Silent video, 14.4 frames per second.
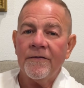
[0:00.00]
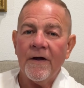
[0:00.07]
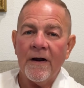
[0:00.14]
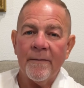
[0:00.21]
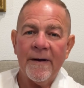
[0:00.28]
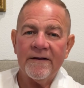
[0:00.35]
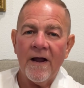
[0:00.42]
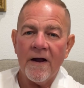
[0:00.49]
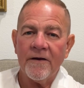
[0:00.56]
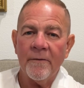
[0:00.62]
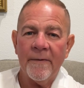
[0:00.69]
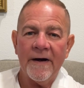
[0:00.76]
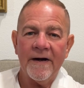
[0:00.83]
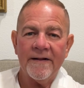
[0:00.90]
thought about
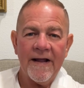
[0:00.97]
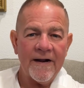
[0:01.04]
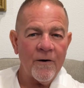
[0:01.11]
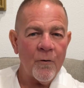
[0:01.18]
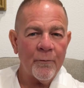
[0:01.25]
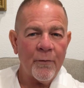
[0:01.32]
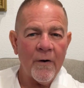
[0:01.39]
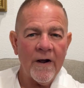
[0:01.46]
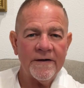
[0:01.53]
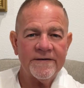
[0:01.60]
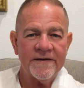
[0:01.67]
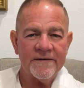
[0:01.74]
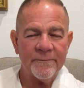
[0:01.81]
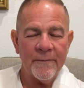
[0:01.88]
documenting that whole
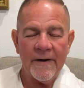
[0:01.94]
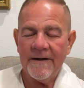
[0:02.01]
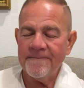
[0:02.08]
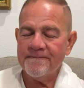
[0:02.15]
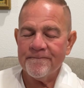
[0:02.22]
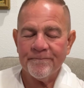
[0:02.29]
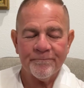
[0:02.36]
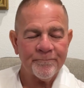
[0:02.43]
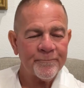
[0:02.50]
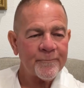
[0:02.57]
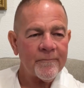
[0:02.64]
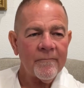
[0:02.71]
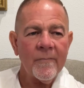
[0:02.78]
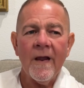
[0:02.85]
process, but
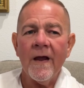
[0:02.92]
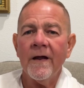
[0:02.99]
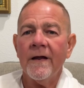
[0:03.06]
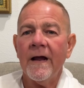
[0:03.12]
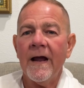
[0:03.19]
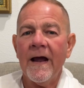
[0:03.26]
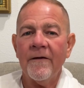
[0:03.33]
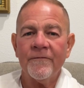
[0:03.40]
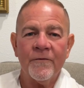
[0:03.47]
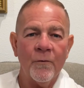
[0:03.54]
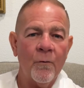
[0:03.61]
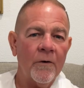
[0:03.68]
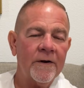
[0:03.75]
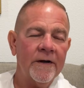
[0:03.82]

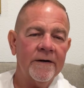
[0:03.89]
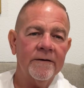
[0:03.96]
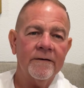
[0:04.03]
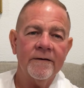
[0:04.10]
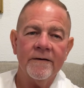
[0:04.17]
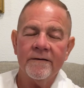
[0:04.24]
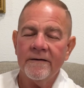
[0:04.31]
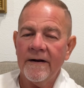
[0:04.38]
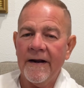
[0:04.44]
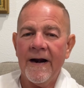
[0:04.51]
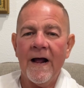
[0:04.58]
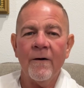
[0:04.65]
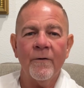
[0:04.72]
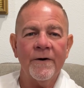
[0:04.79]
after working
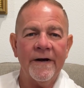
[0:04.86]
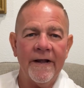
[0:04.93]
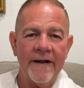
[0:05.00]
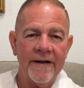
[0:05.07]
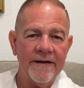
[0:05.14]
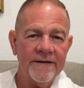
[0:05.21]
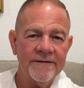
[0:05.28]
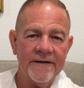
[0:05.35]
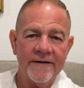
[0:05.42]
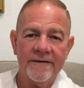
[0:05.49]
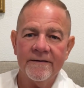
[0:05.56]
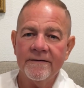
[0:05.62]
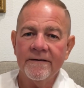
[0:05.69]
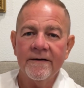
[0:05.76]
8-hour days
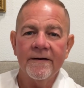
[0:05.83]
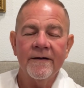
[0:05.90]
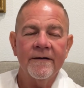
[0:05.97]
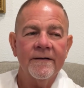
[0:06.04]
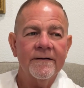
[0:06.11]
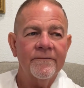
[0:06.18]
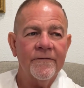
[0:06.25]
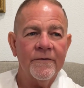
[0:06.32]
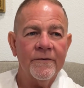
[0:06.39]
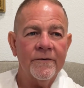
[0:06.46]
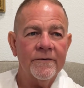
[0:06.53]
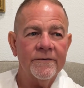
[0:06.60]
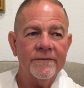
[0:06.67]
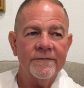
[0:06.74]
and
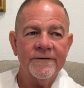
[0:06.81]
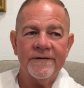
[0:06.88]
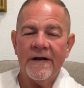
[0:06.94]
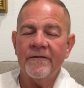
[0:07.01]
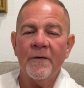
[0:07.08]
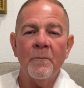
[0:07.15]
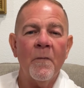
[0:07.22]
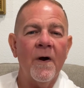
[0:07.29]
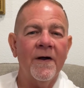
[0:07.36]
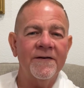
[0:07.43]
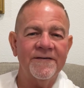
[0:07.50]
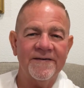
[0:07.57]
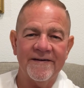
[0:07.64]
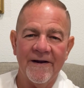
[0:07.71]
for 7
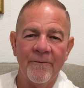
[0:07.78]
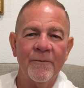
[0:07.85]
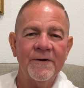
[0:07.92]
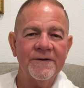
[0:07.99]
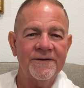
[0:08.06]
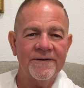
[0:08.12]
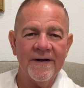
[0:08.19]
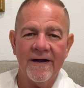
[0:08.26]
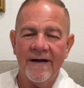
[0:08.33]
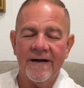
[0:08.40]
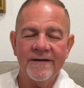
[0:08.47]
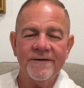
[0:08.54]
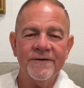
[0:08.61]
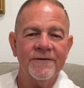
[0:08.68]
months, it was
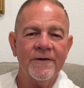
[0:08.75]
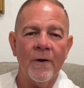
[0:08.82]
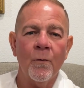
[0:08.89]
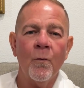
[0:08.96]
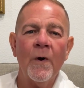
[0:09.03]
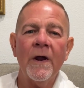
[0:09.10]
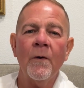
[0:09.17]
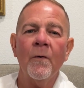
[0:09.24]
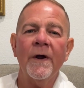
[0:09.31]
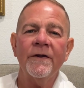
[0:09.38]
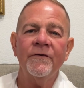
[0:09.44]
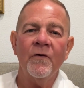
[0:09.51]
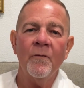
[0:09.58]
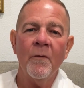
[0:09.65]
just a way
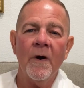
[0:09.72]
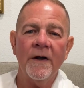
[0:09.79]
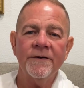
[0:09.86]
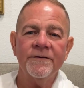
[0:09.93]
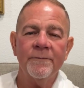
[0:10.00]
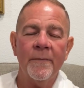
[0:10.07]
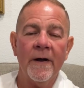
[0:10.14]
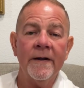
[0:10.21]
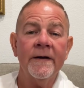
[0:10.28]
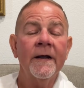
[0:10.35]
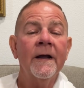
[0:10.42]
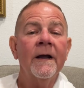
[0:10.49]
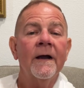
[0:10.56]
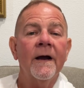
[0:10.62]
too much. But
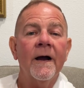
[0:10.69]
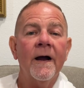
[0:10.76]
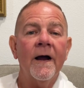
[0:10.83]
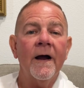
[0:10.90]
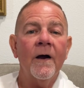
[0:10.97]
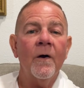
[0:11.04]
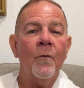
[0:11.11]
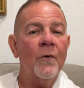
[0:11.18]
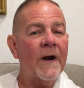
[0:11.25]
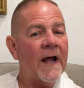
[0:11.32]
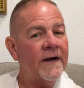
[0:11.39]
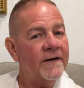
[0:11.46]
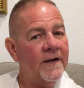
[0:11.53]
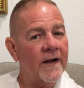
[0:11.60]
we're
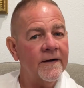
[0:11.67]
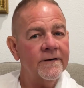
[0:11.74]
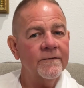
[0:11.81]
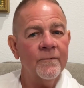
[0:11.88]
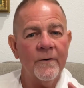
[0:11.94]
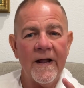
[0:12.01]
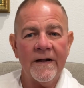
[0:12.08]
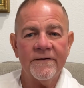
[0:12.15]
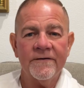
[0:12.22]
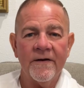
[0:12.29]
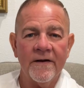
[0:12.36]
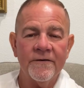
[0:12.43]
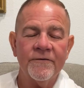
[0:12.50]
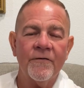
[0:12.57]
not done. We're not
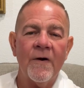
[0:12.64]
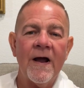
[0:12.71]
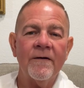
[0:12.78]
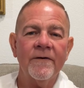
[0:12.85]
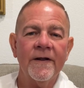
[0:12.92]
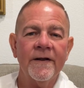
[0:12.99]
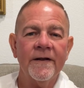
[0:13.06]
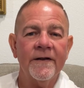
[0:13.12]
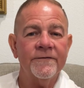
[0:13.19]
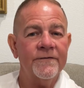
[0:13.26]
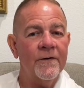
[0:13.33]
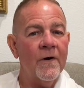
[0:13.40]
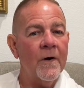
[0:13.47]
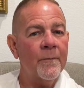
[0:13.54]
done traveling.
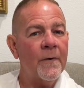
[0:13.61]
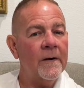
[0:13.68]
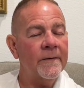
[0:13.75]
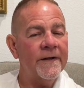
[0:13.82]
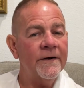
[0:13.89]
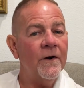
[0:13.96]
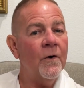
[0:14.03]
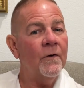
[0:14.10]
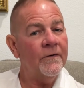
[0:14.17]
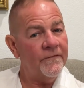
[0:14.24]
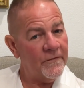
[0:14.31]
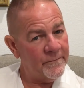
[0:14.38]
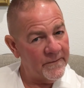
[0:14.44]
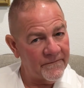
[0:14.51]
As you all probably know,
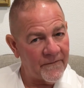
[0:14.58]
if you've been